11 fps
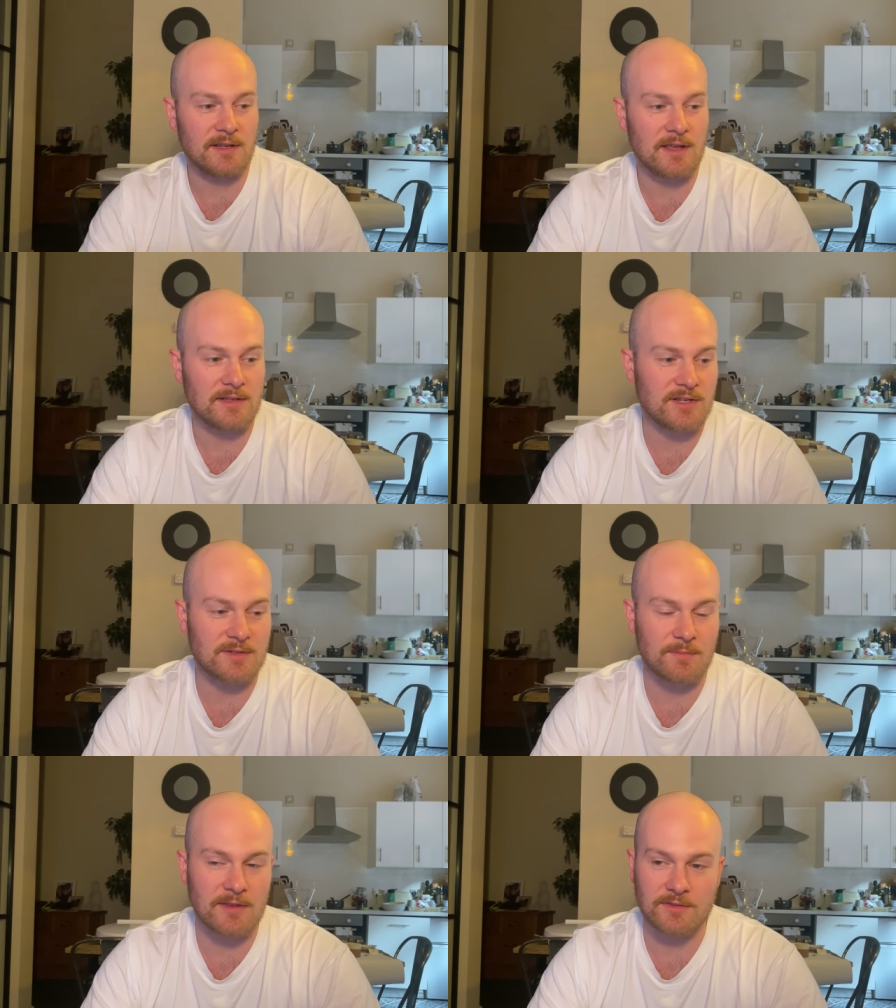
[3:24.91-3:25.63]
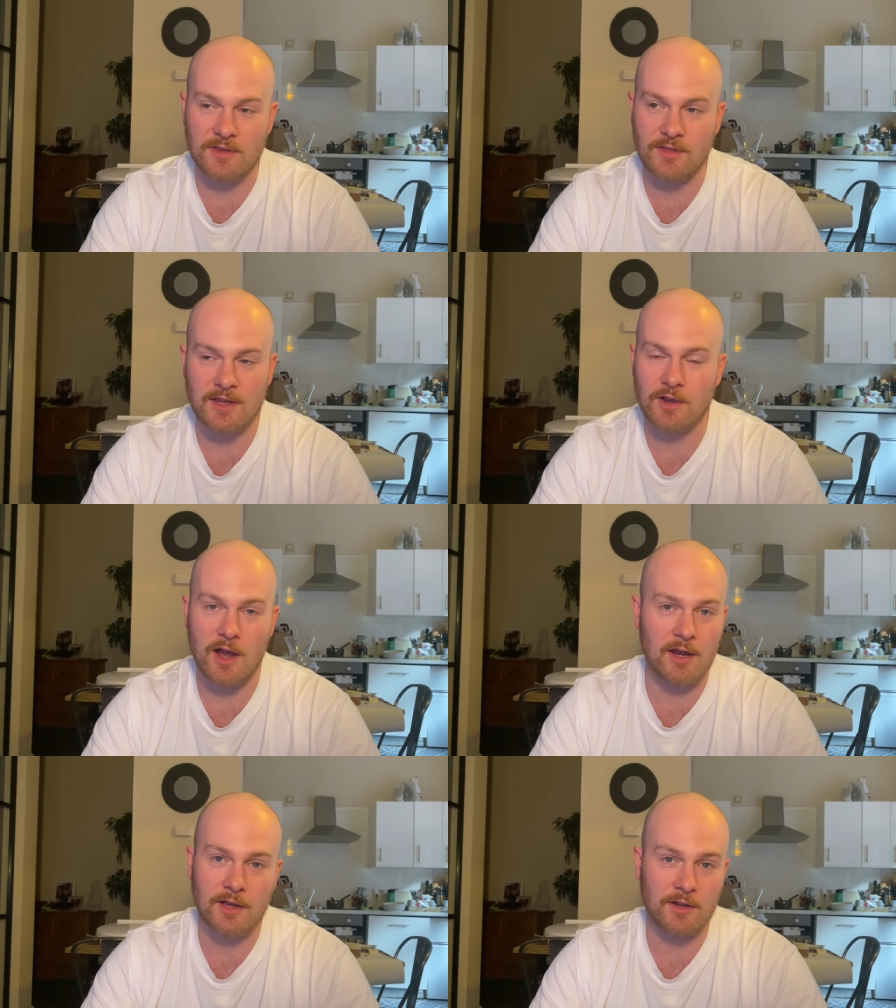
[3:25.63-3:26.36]
it just meant that they
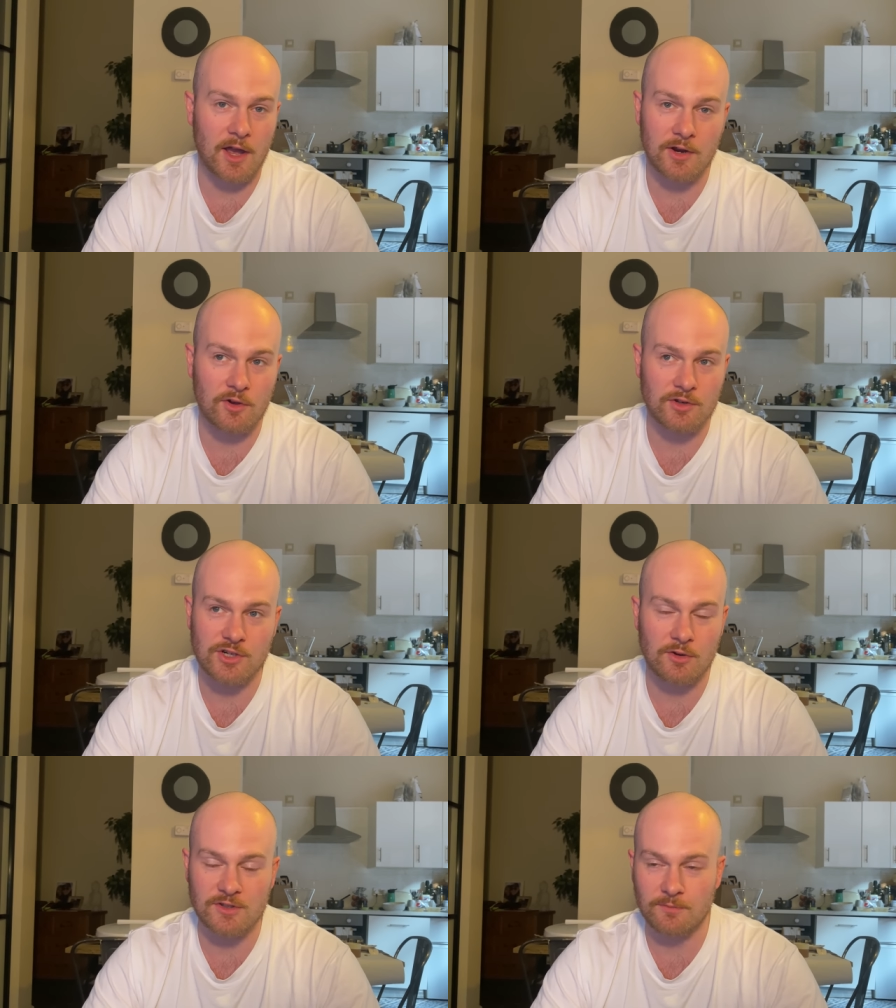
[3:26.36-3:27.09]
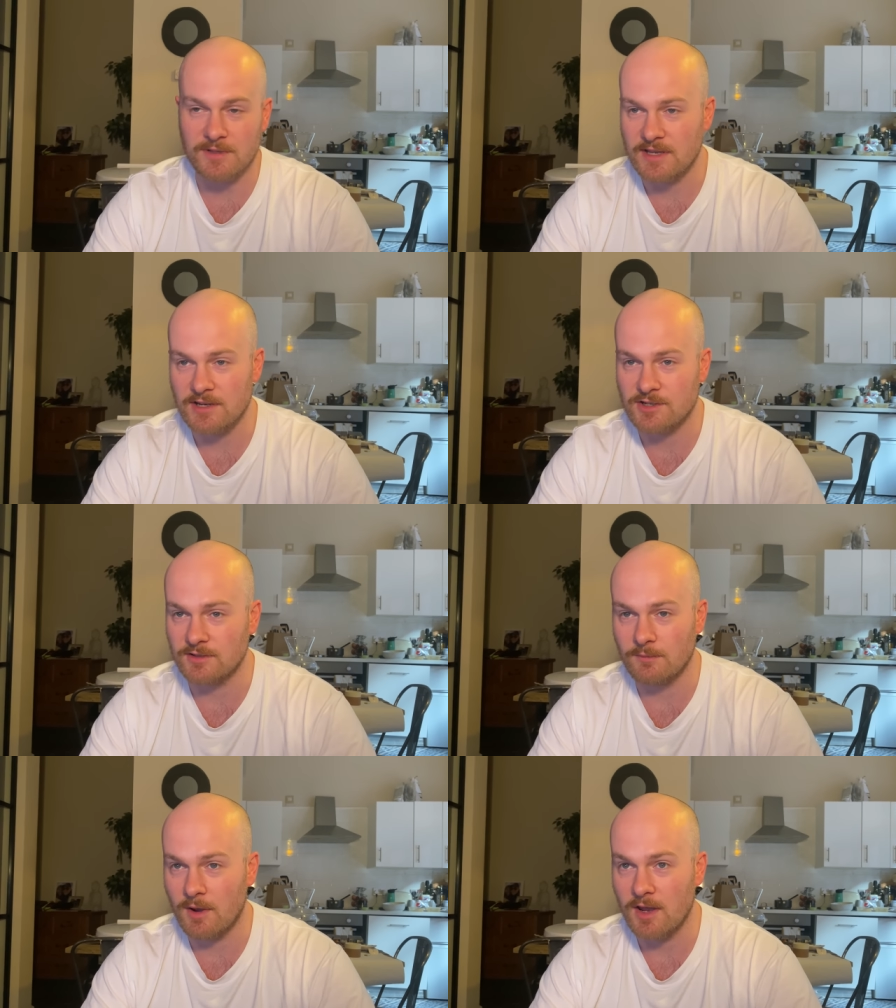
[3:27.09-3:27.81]
kind of, kind of got choked to
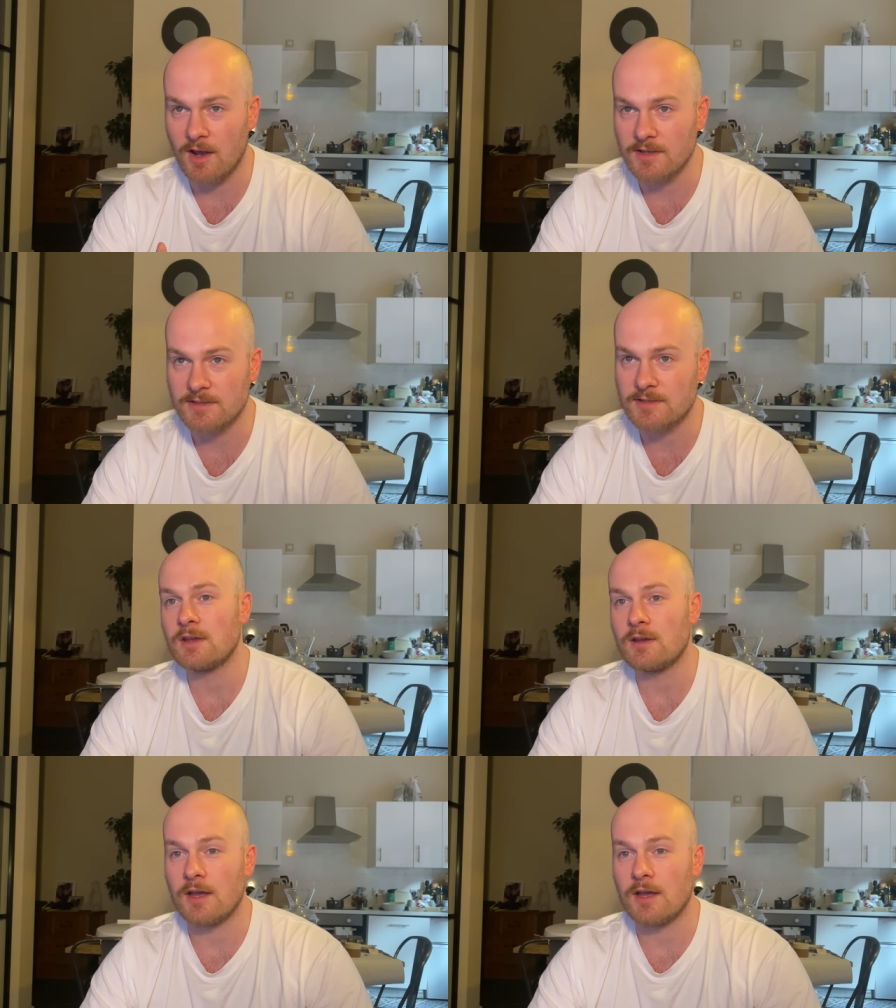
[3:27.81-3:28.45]
possession in my eyes.